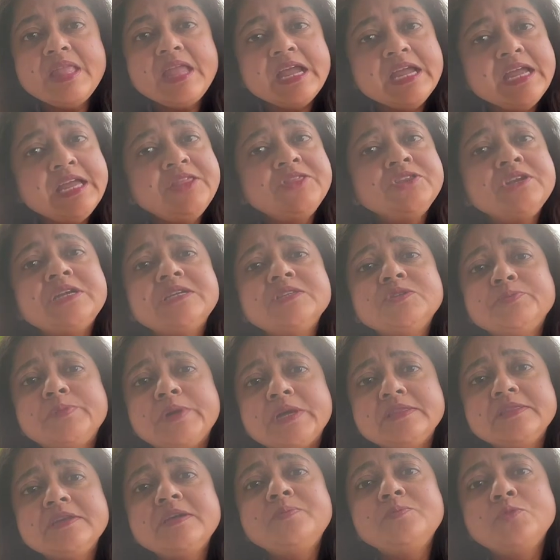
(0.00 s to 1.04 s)
Indra's
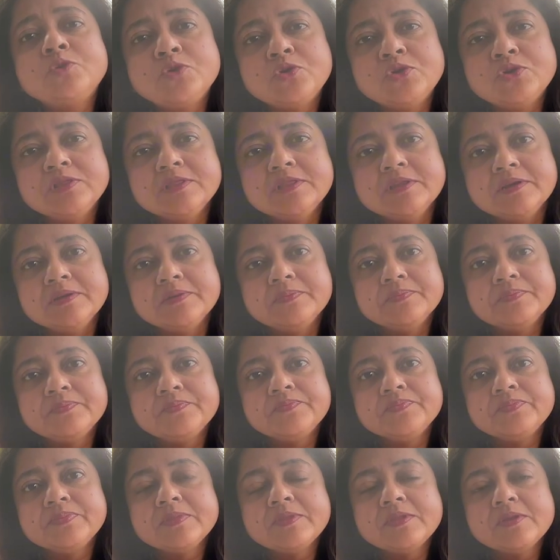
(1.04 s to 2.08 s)
brother Mukunda,
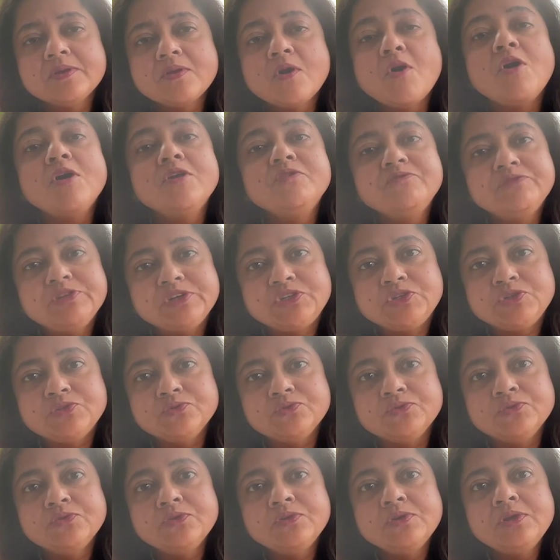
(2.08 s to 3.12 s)
or Vishnu.
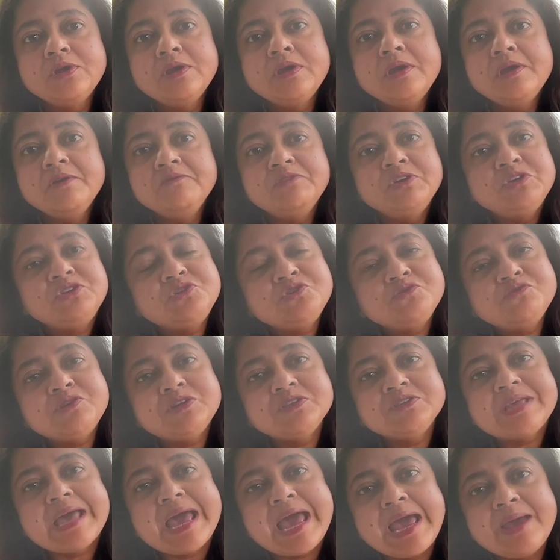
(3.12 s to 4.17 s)
Vishnu
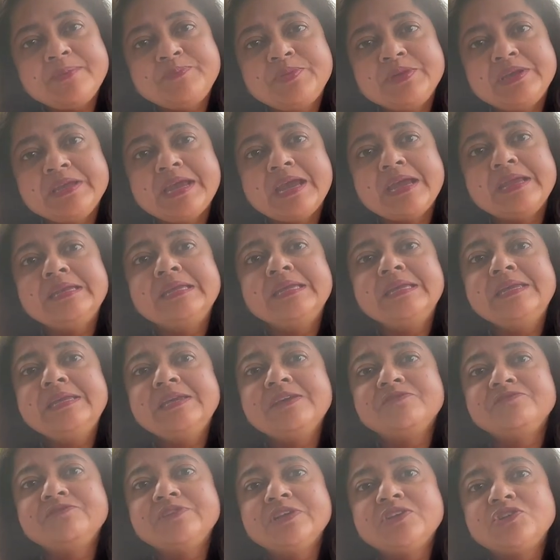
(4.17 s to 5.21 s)
was happy and he
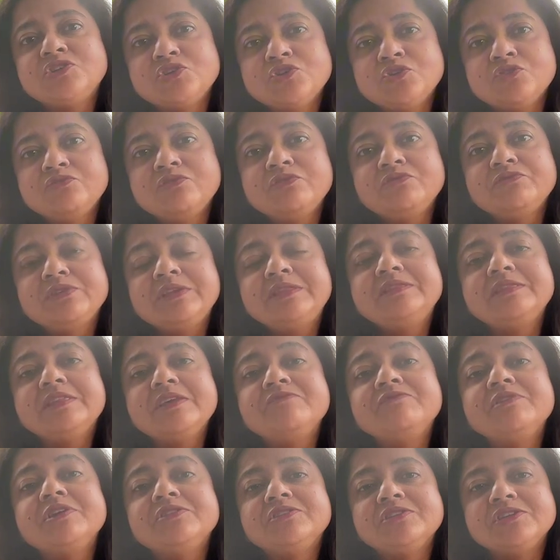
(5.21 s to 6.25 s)
gifted Shiva with
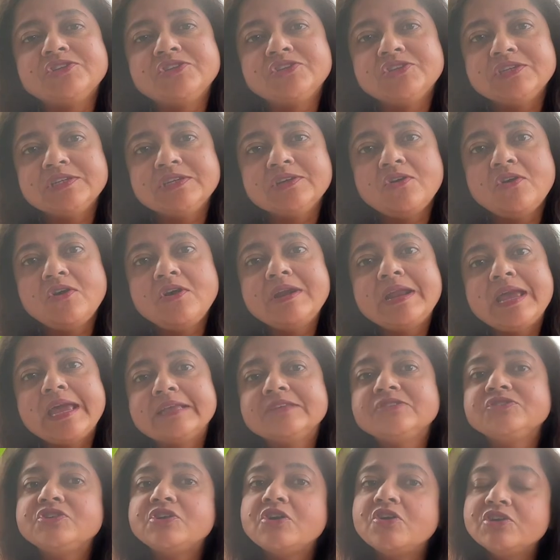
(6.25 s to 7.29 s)
Divya Drishti, or
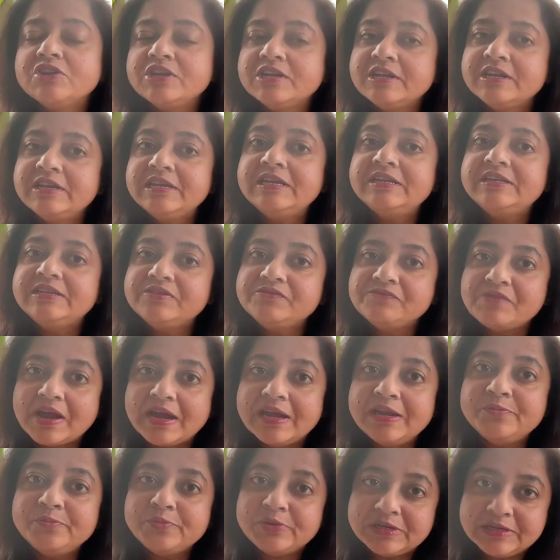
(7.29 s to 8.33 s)
extraordinary
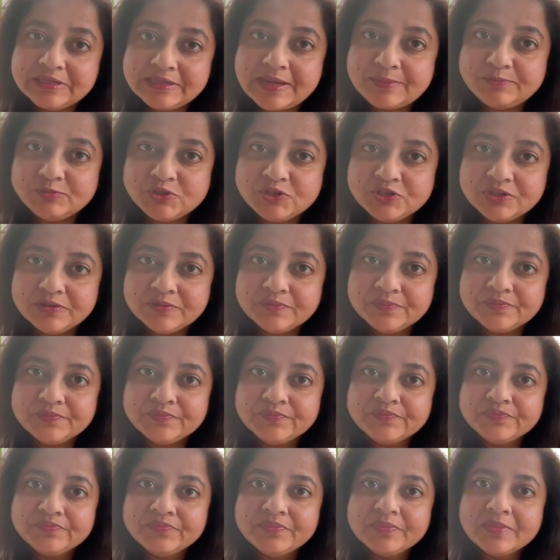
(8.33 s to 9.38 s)
divine perception.
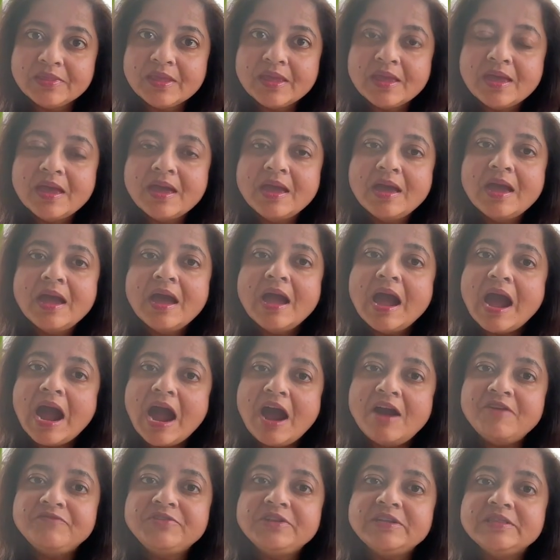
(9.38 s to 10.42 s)

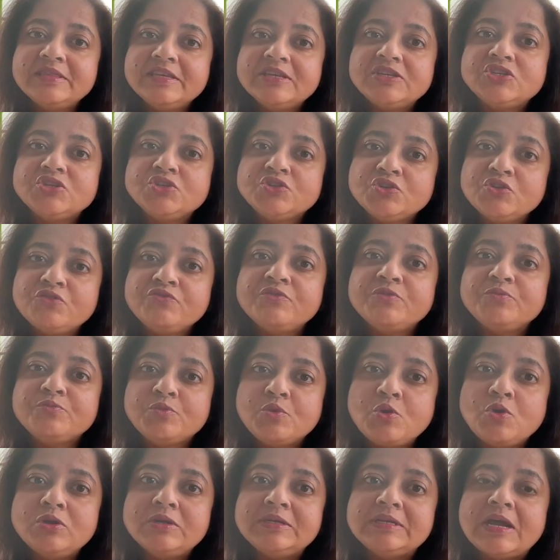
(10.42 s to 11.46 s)
After this, Shiva
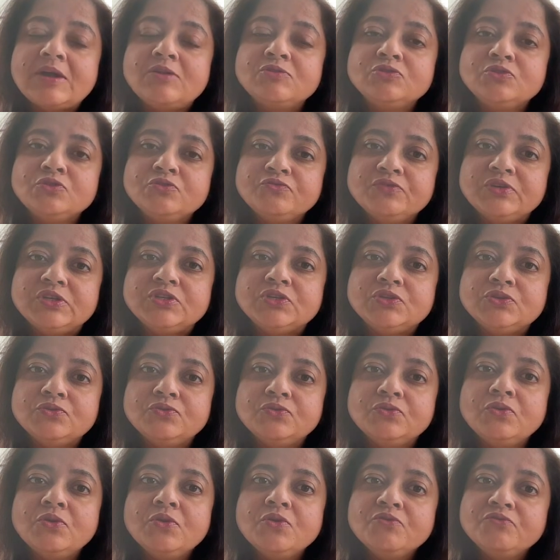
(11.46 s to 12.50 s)
bowed down to
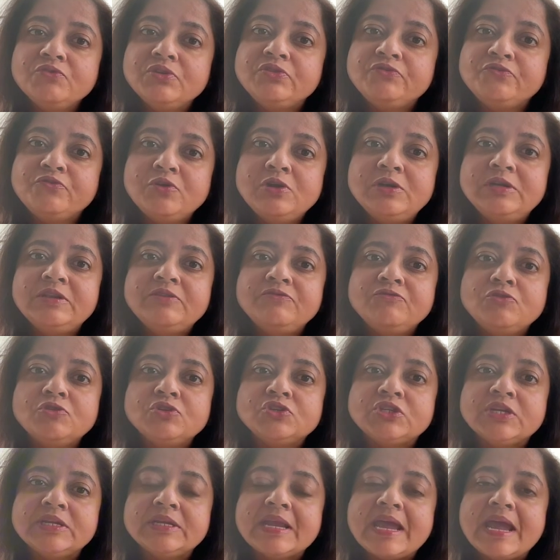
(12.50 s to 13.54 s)
Vishnu with full
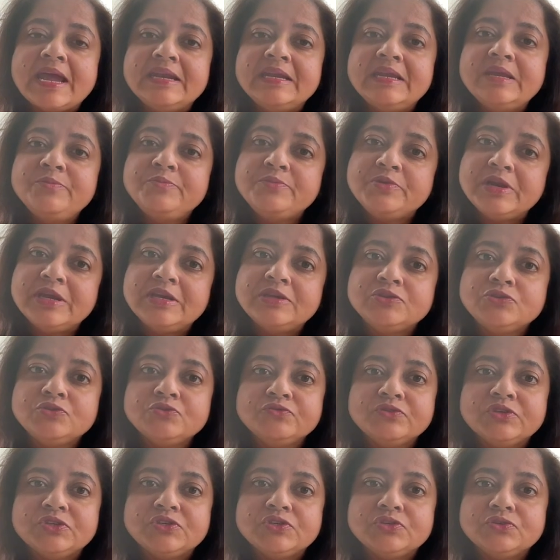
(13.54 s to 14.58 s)
devotion and he prayed to
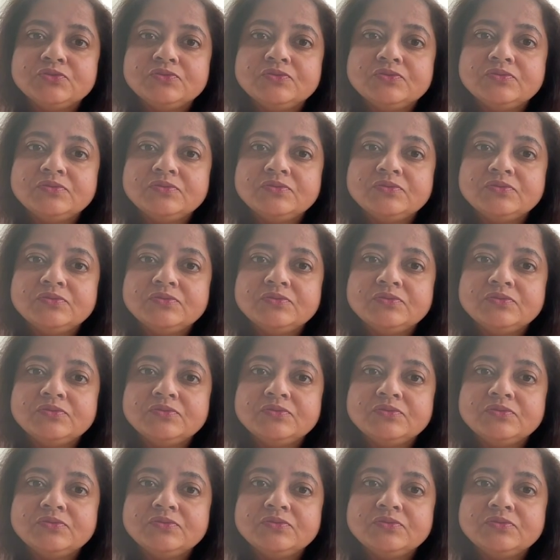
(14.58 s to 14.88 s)
Vishnu.